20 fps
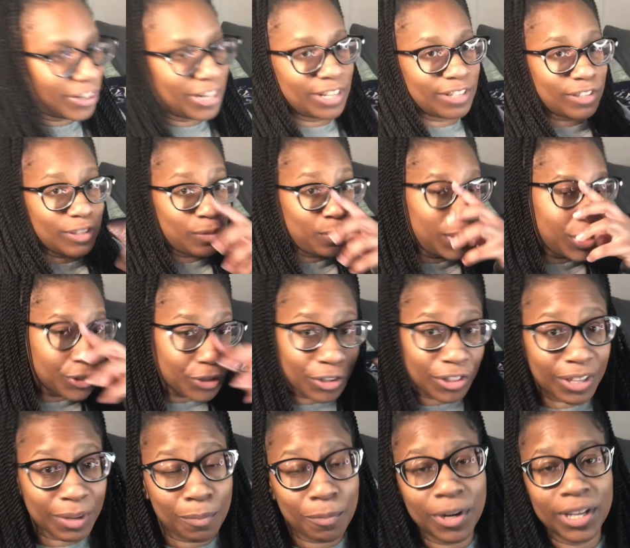is this winter
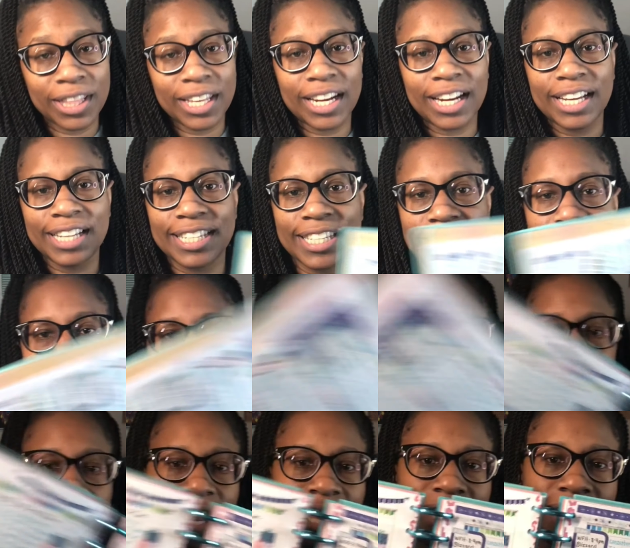theme one that I
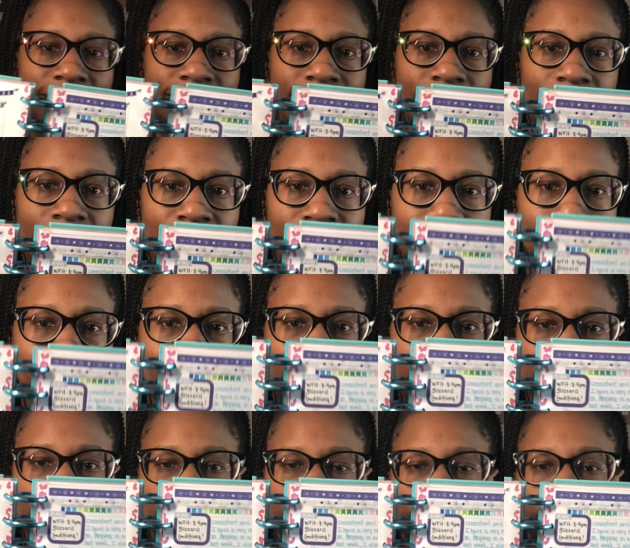did, and
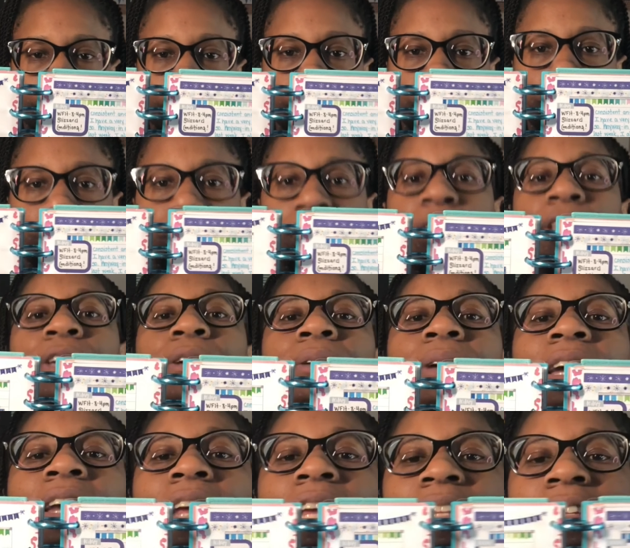I just thought it was super cute,
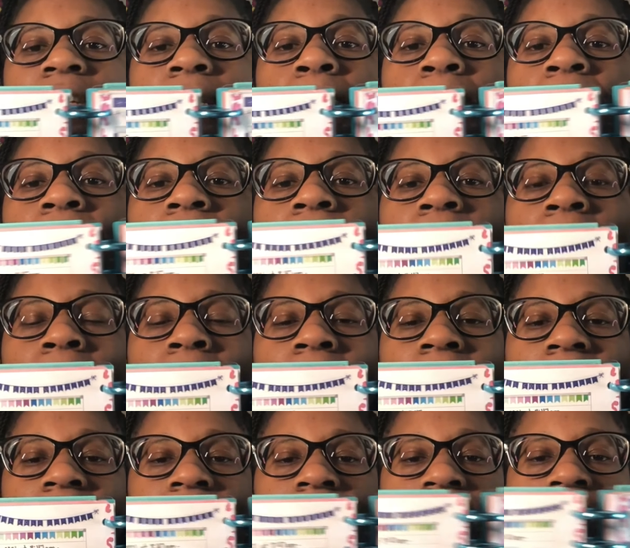and I did put it on my
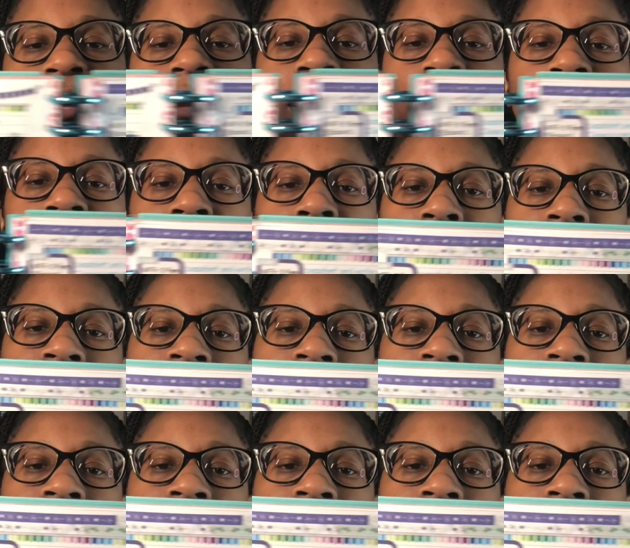Instagram.